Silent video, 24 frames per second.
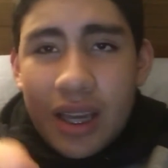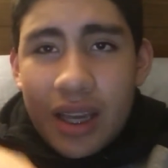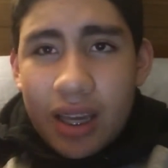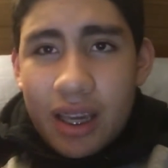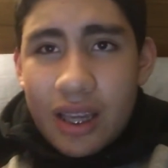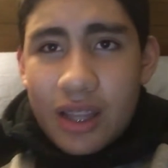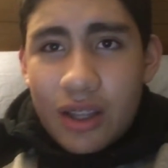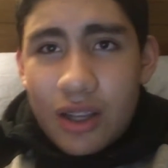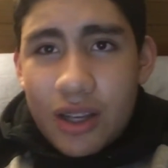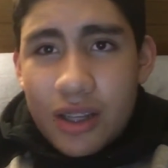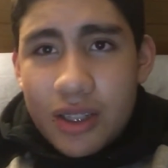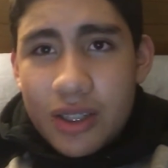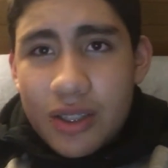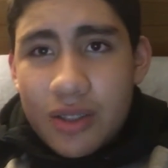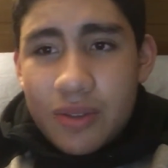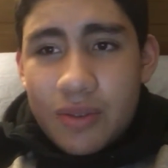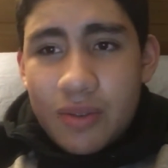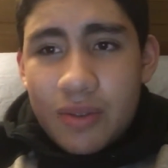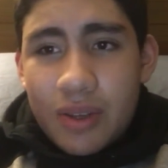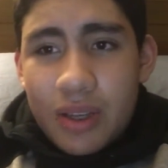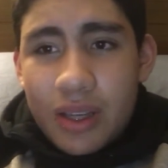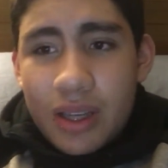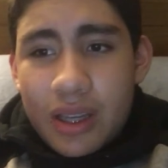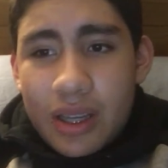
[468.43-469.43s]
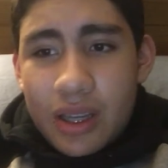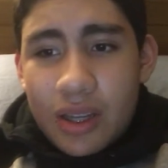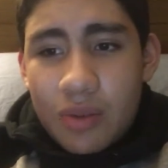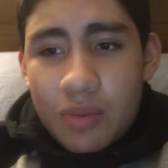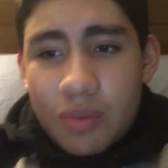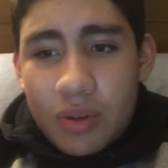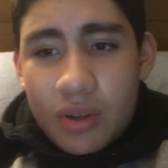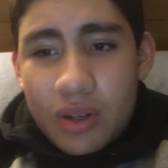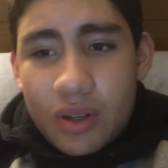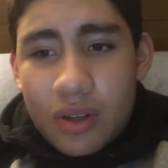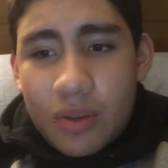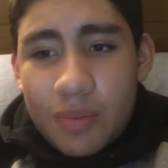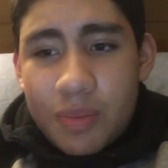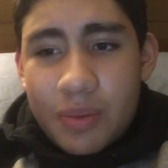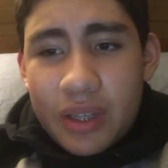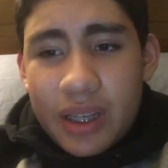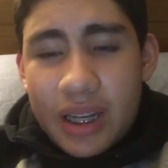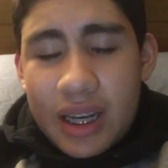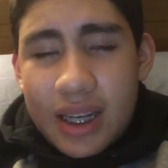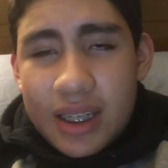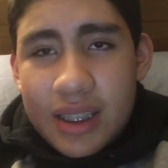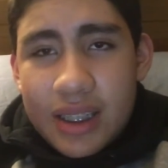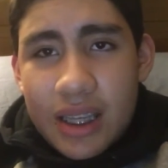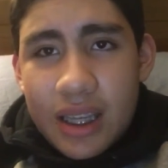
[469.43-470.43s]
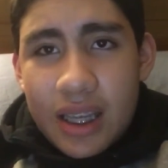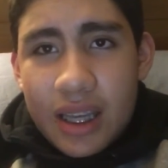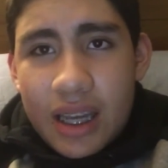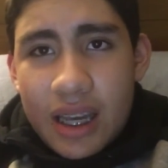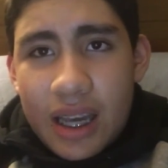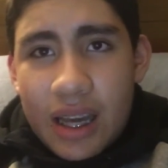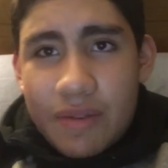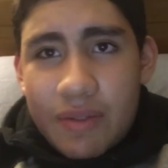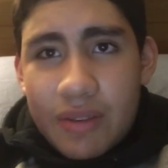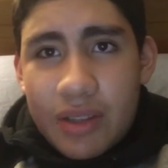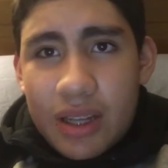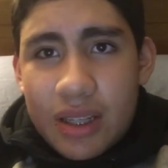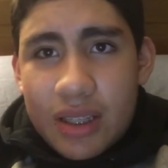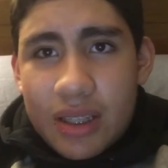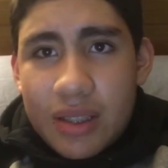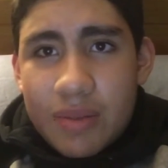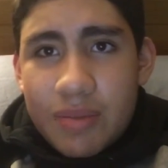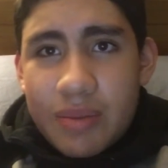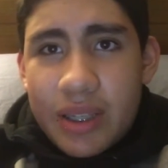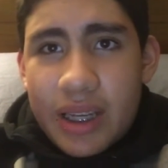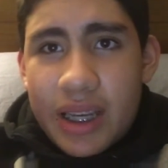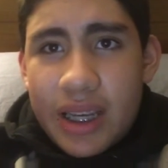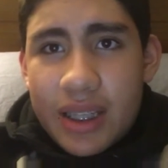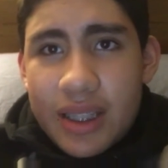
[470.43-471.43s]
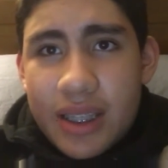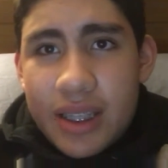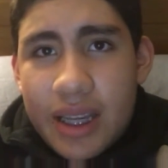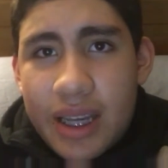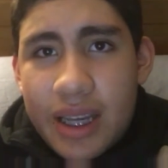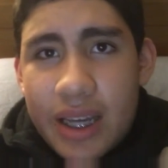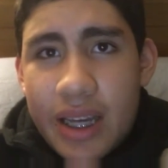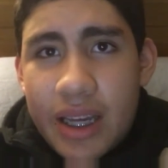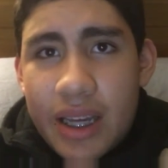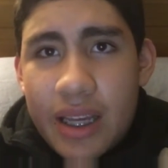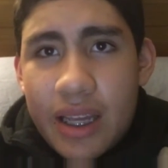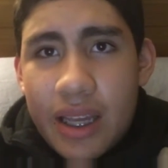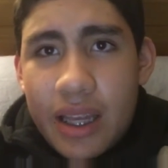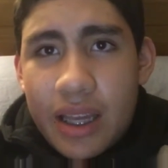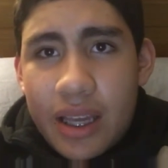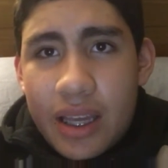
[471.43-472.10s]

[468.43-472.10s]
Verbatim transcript: And also, I, I hope you guys have an awesome day today.